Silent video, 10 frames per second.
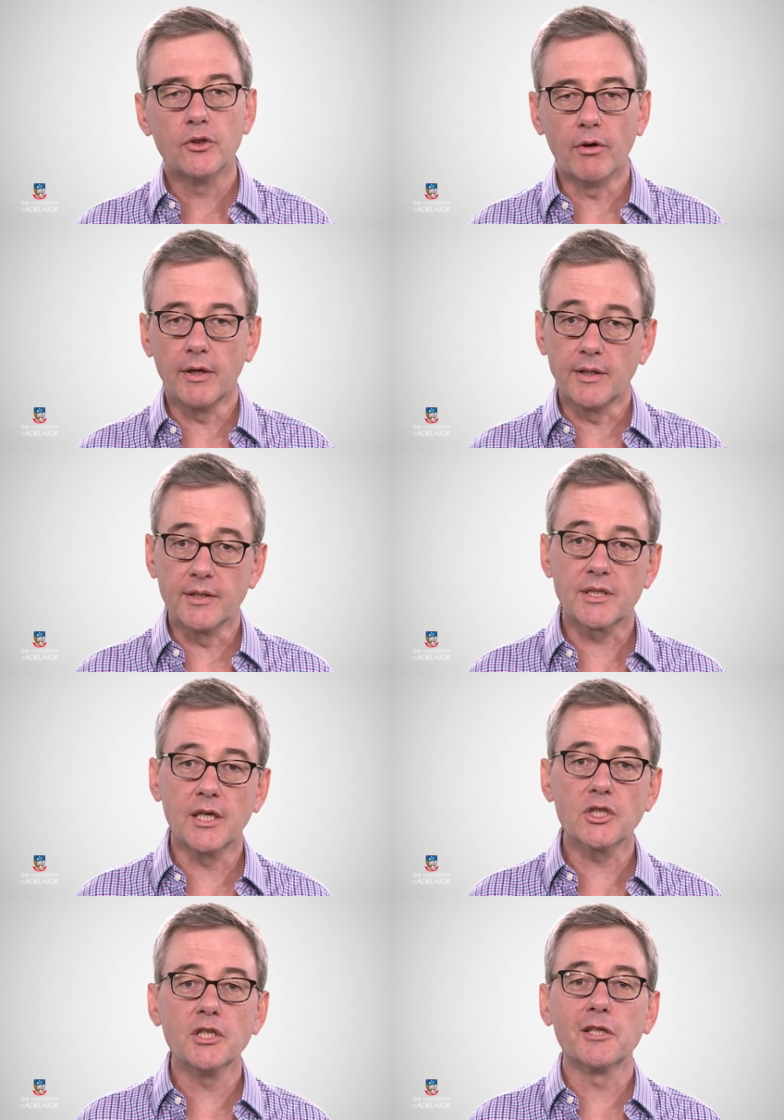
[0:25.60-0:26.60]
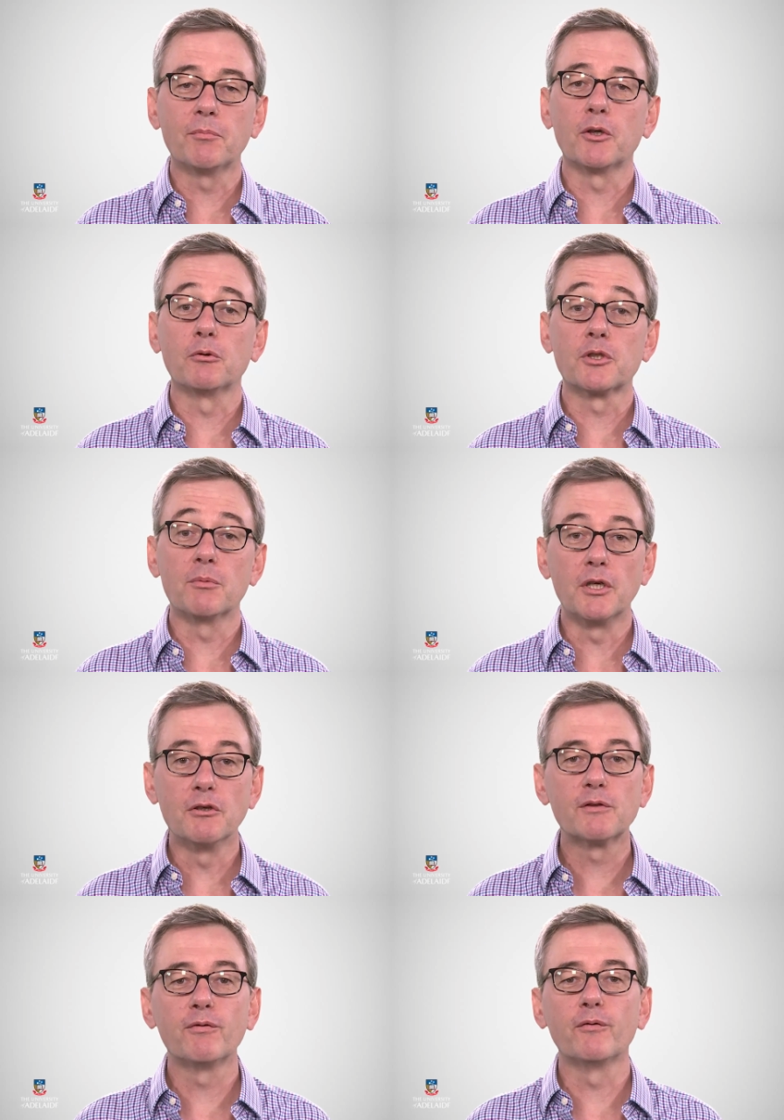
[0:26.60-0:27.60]
During the discussion, it might also be
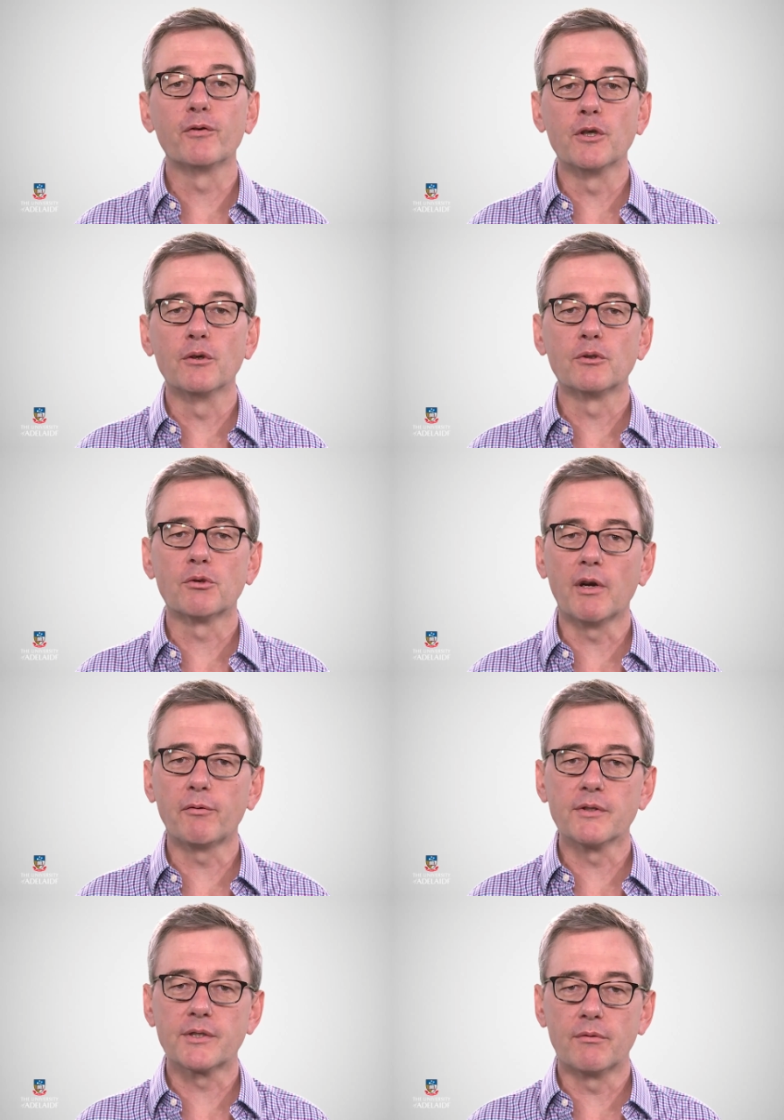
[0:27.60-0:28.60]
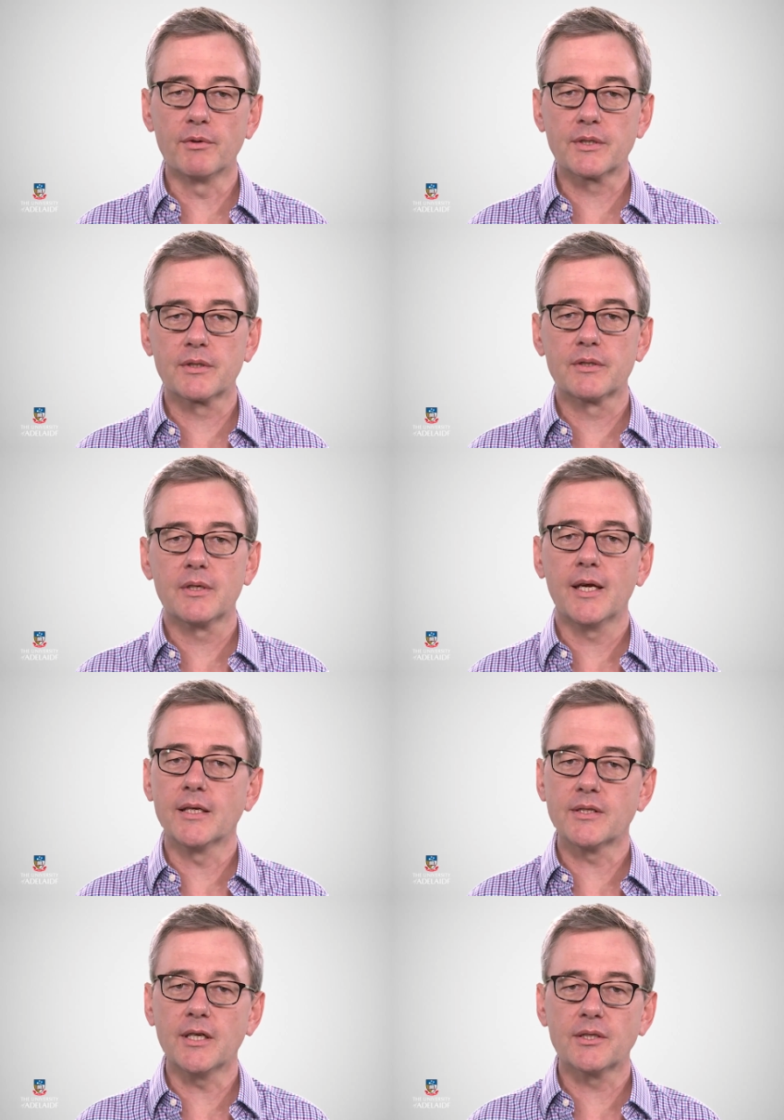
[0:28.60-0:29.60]
useful for you to reference the risks
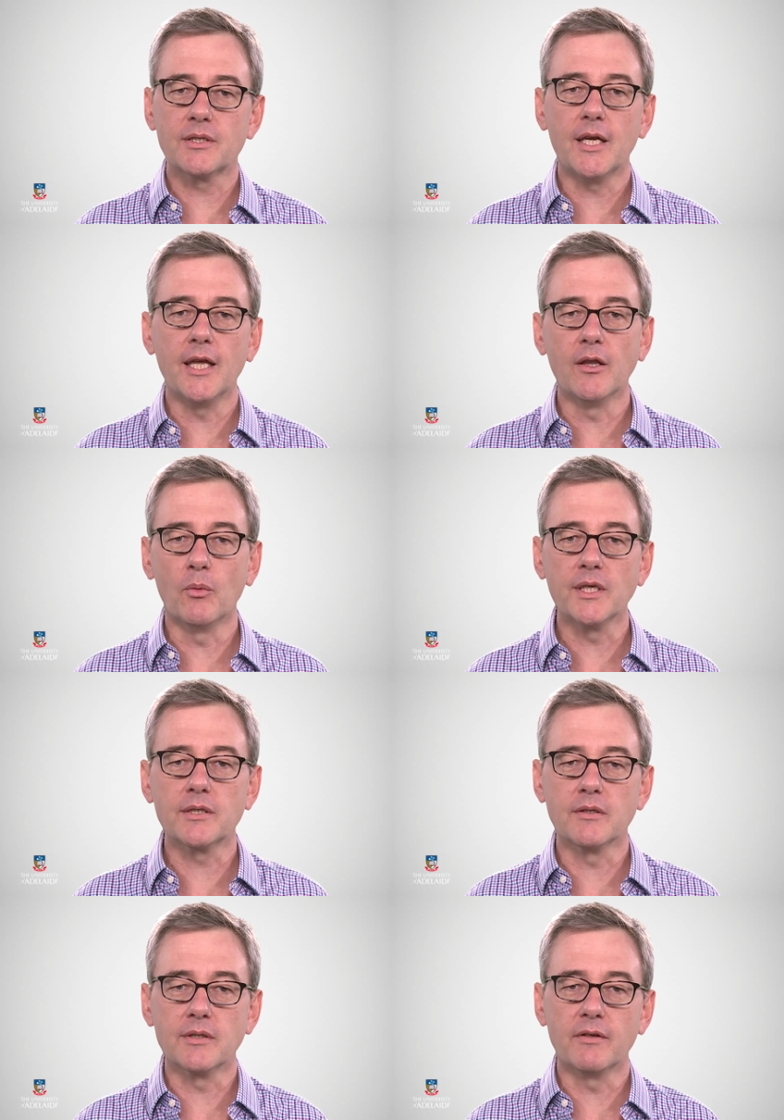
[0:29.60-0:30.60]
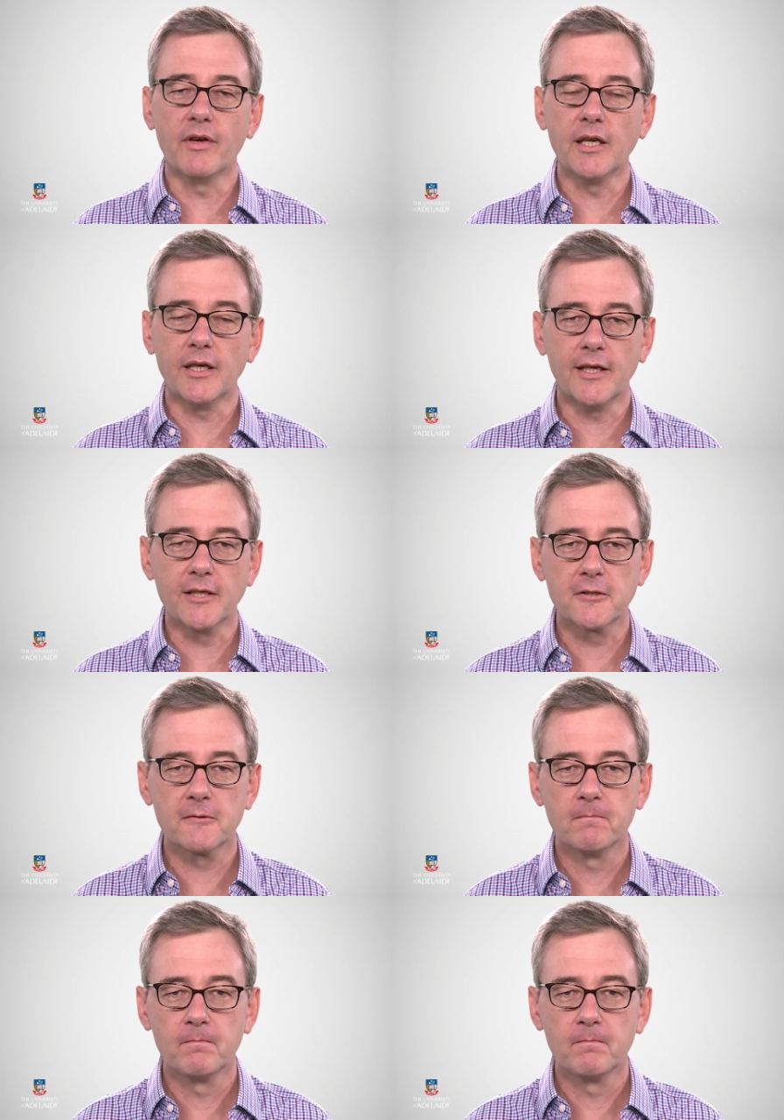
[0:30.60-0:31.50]
assessed in the Western Savannah case.